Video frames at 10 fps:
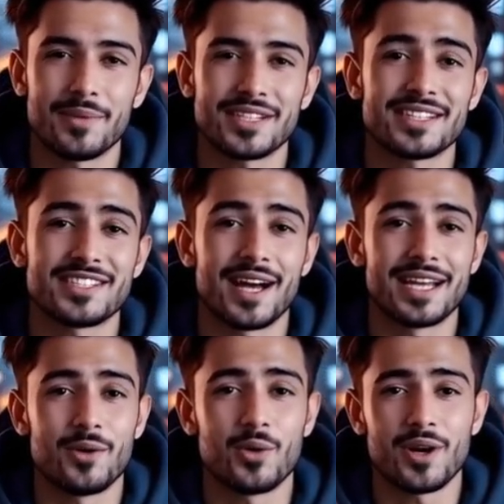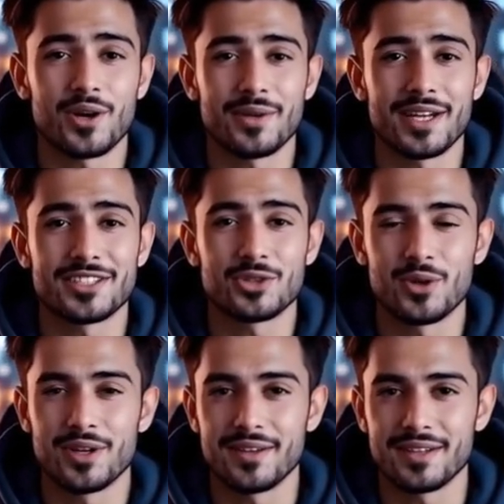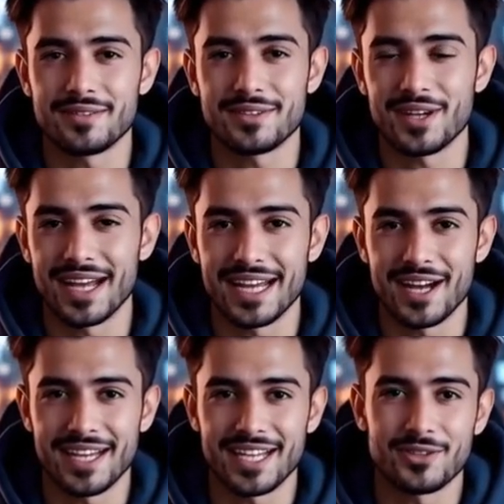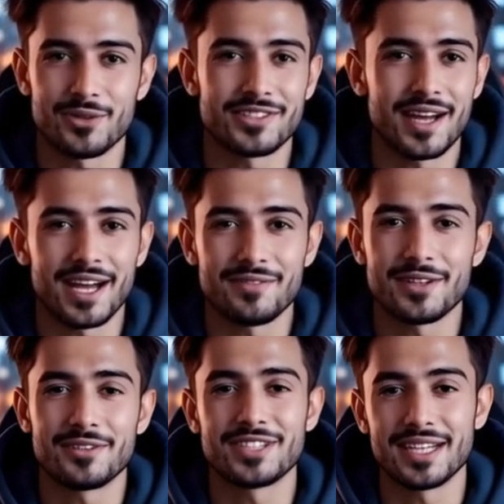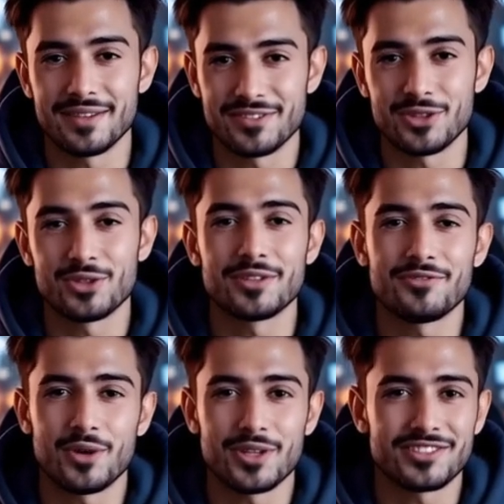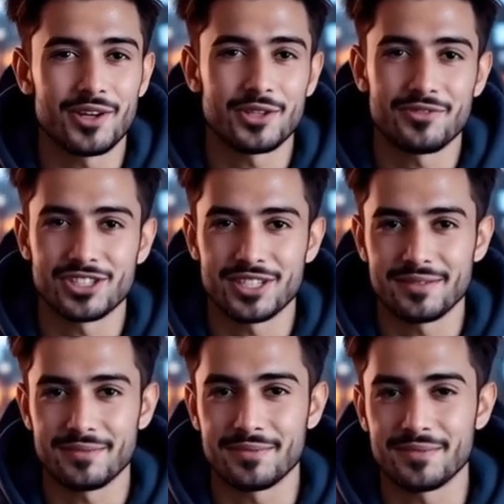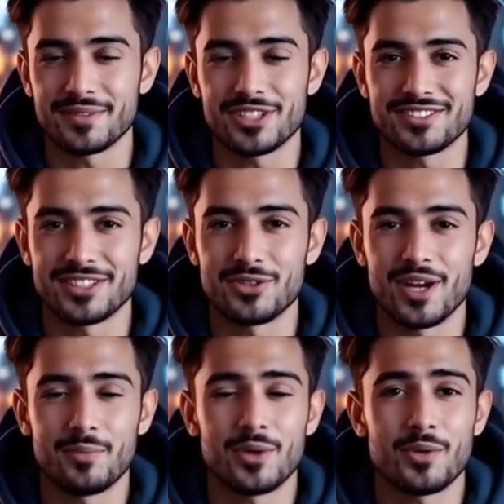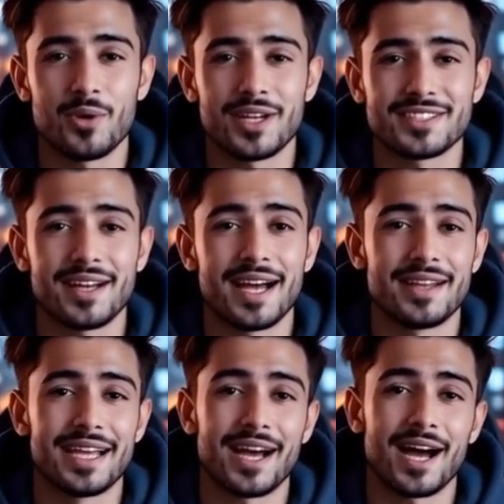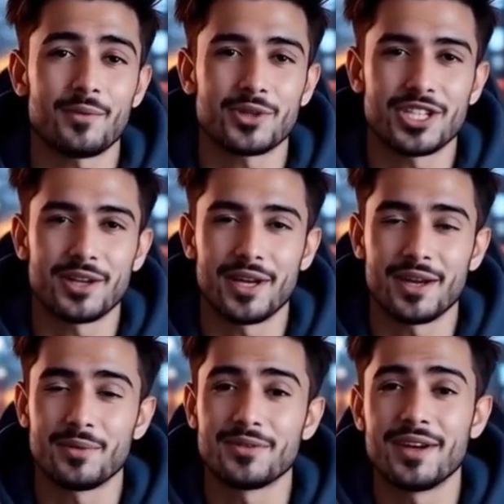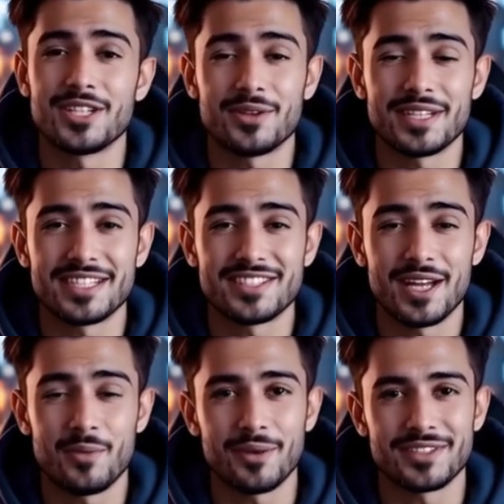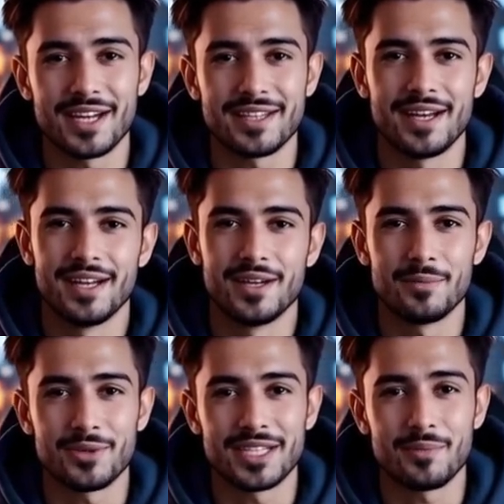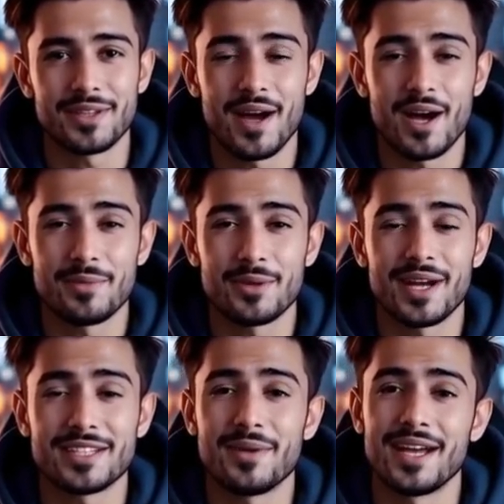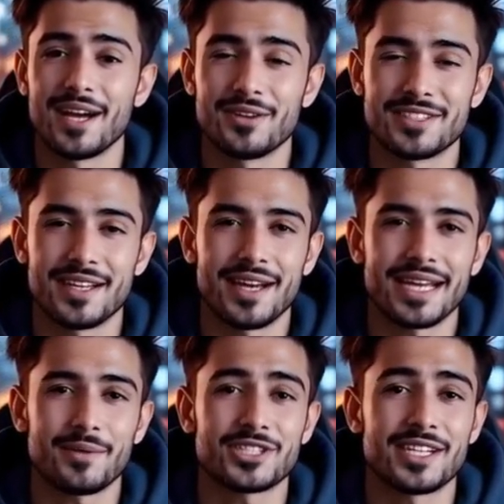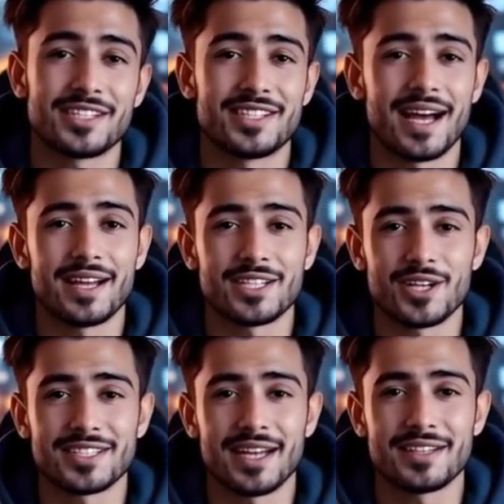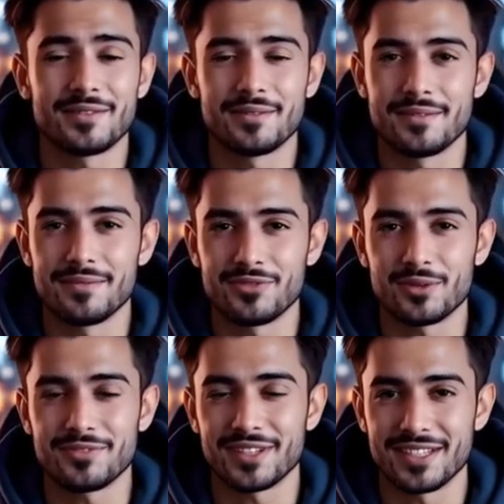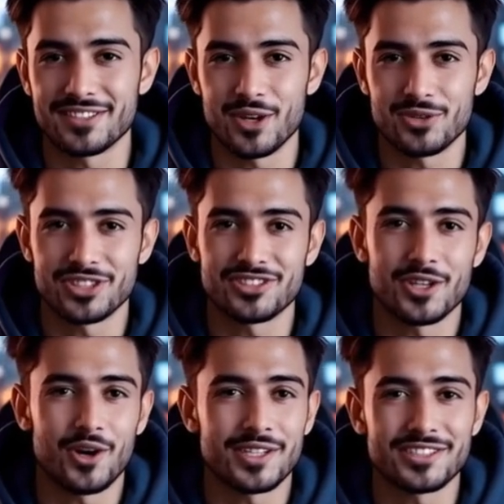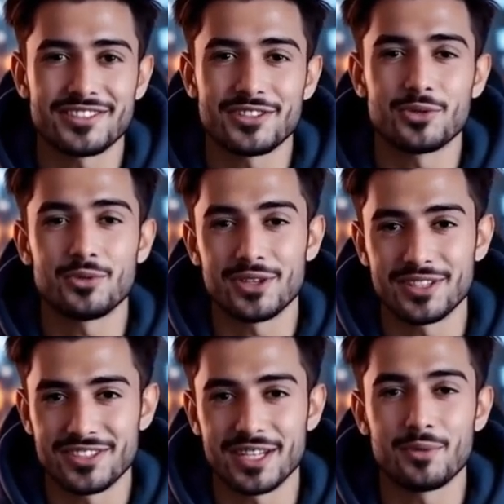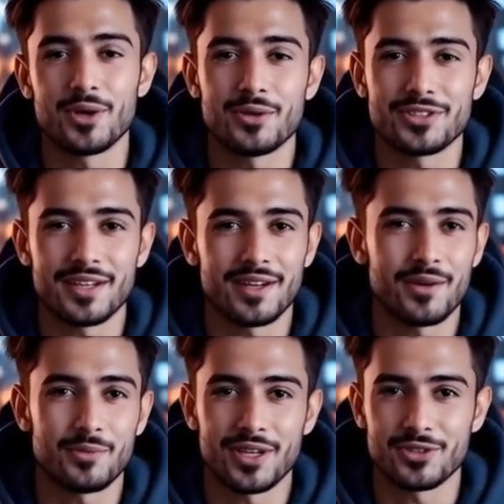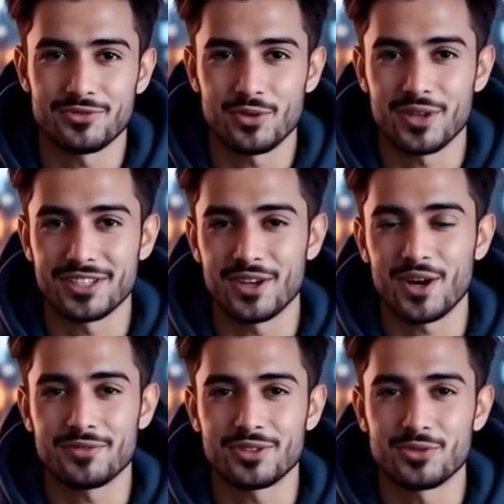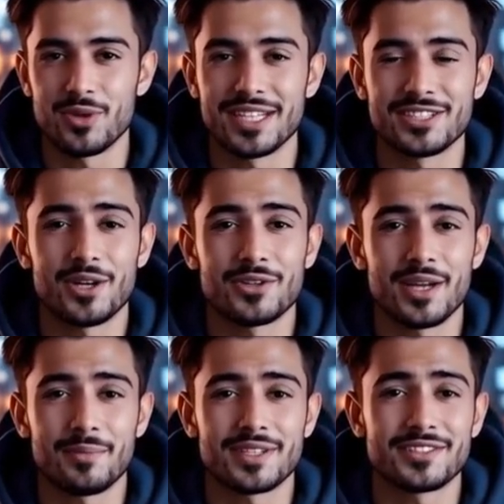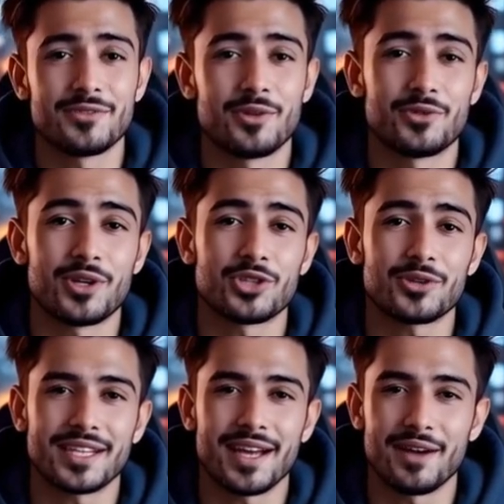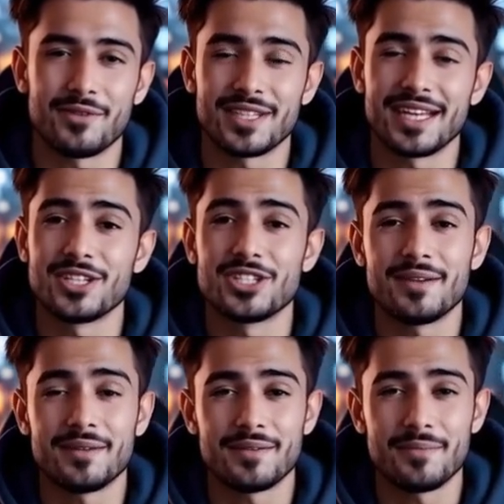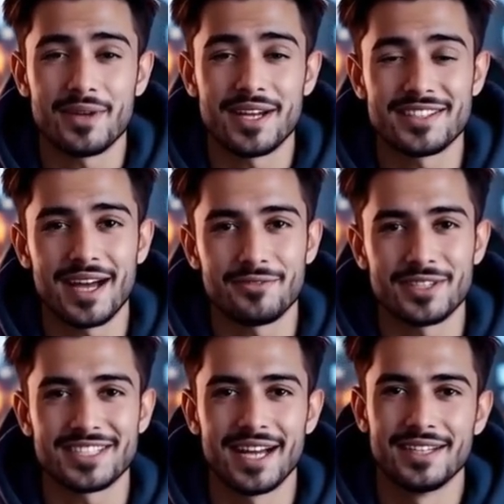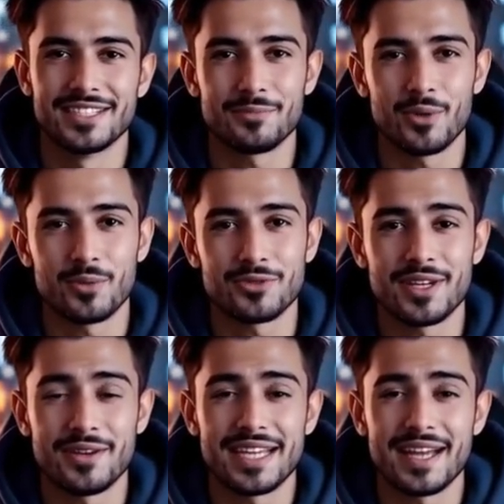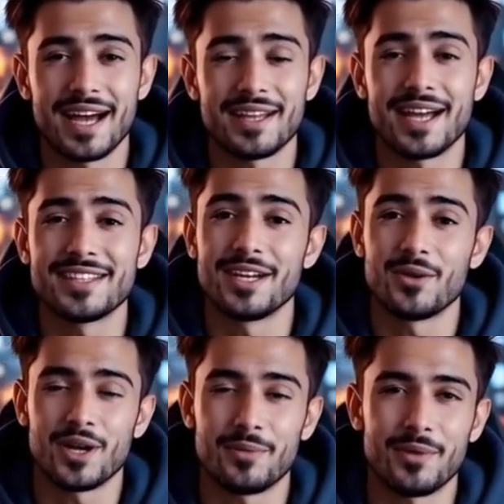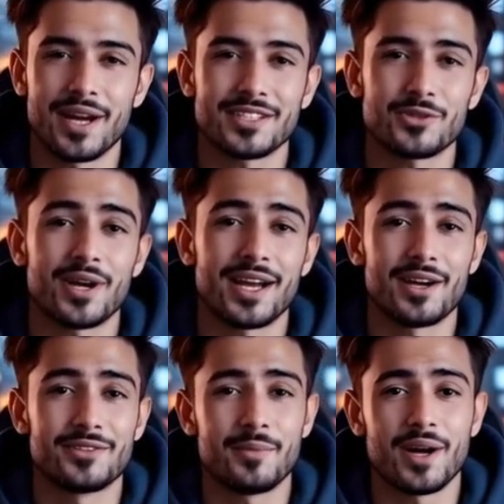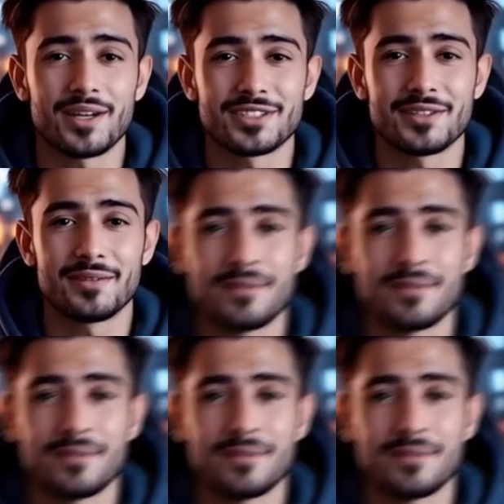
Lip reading: business site, or online store, their AI handles the heavy lifting so you can focus on your vision. Just describe what you want, and the AI will generate a professionally designed website, complete with optimized layouts, images, and content. From fitness coaches to artists to real estate pros, RenderForest offers ready-to-go templates for virtually every niche. Plus, every site is mobile-friendly and SEO optimized right out of the box.